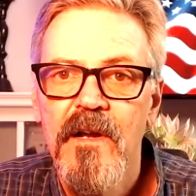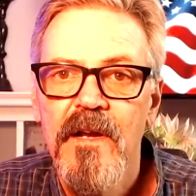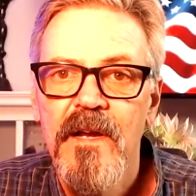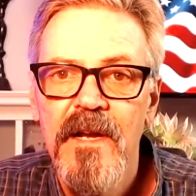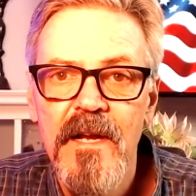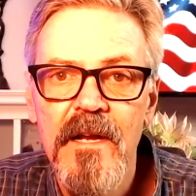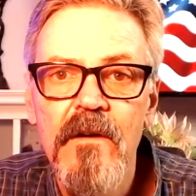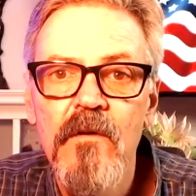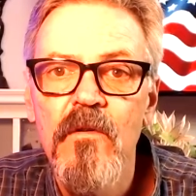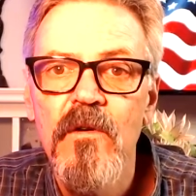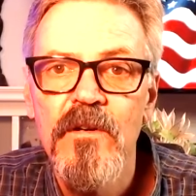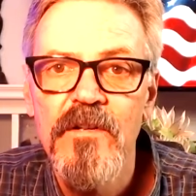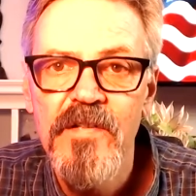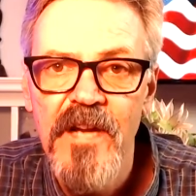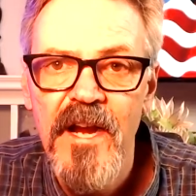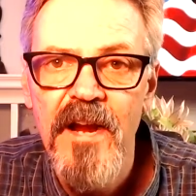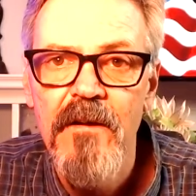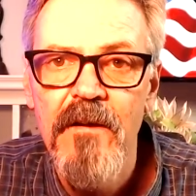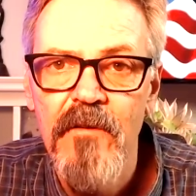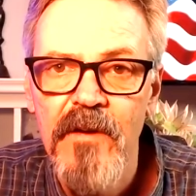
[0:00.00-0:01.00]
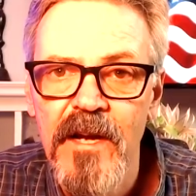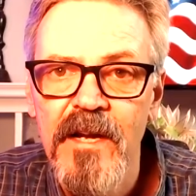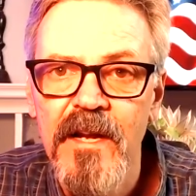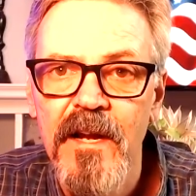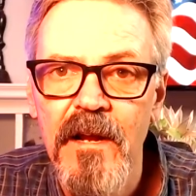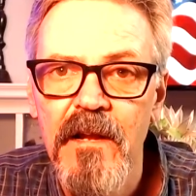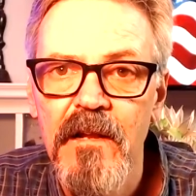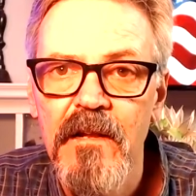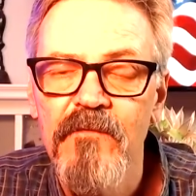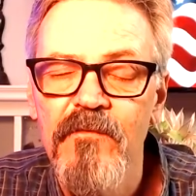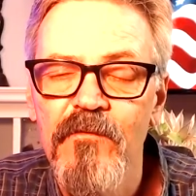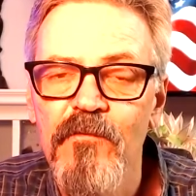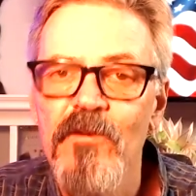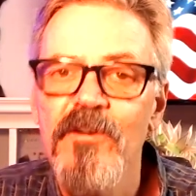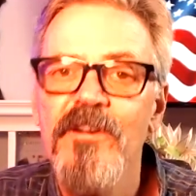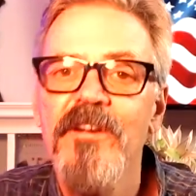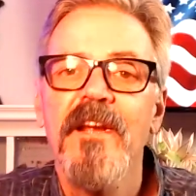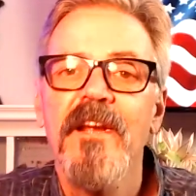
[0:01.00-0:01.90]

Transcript: in Orange County, California.